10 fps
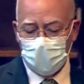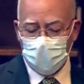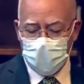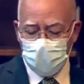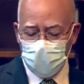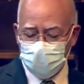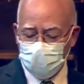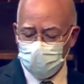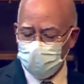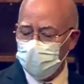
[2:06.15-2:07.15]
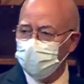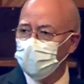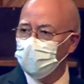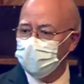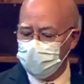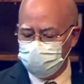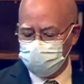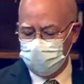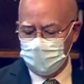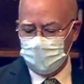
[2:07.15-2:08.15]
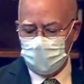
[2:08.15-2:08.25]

Why don't we just prohibit the release